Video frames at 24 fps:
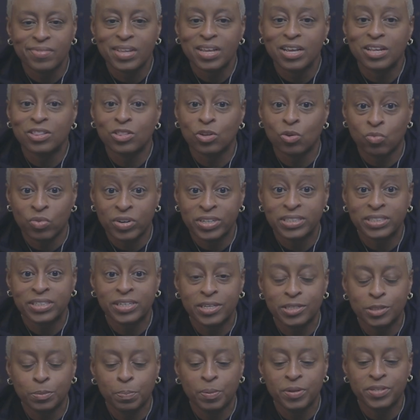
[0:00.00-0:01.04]
the
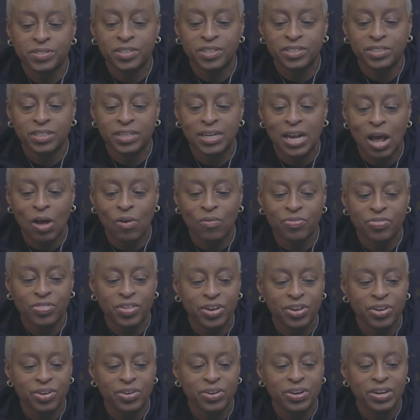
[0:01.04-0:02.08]
riskiest position out
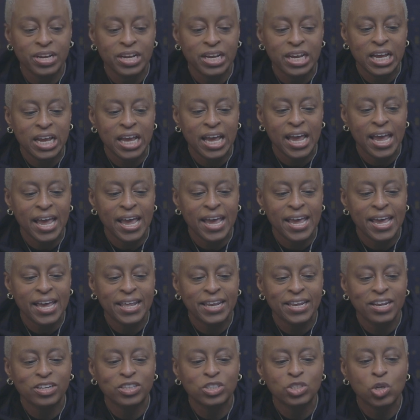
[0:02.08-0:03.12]
there.
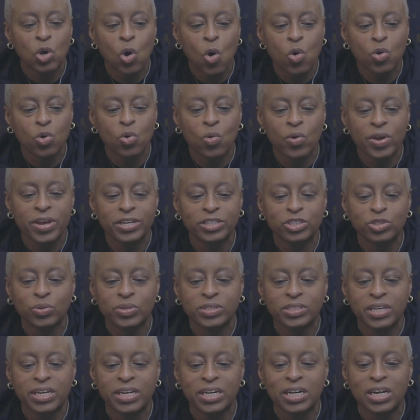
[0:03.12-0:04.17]
And the total
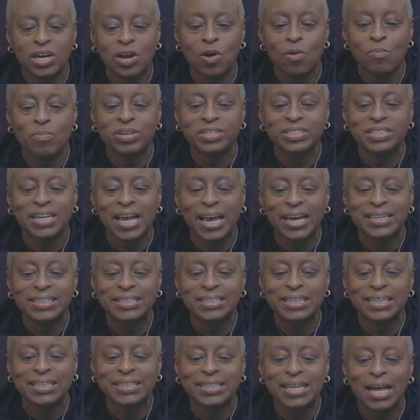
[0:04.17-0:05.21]
interest income is
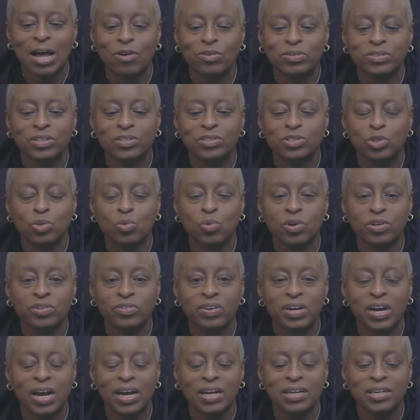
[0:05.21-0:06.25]

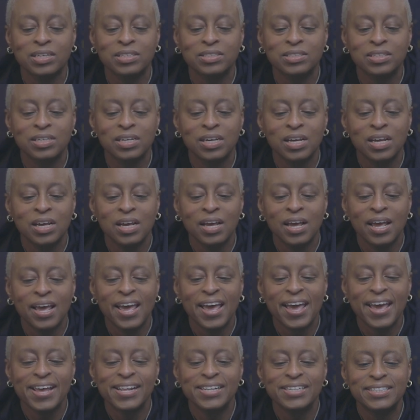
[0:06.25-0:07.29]
$19,200
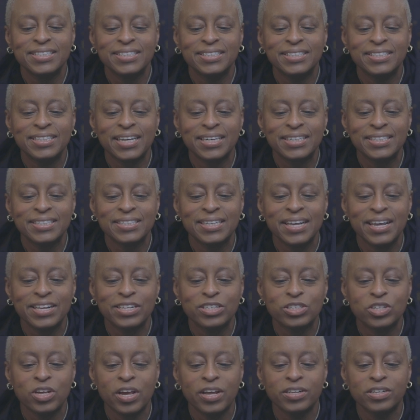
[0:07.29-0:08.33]
and
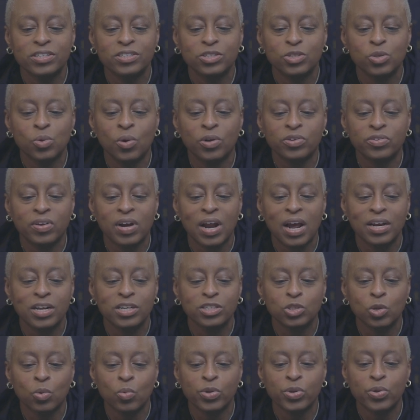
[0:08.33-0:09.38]
$200.
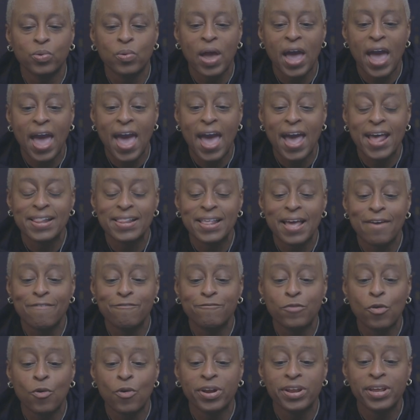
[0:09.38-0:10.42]
So when you add that
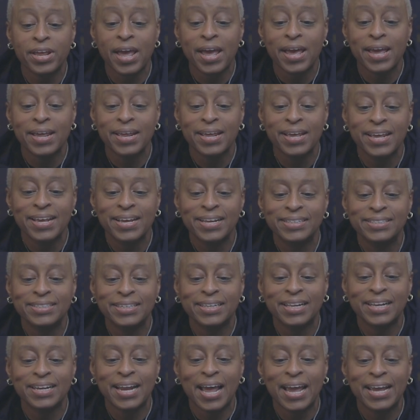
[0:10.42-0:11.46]
48 to
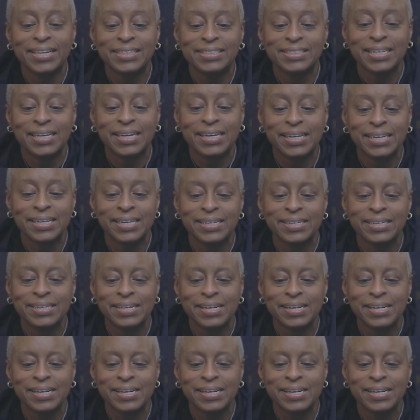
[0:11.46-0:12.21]
the 19,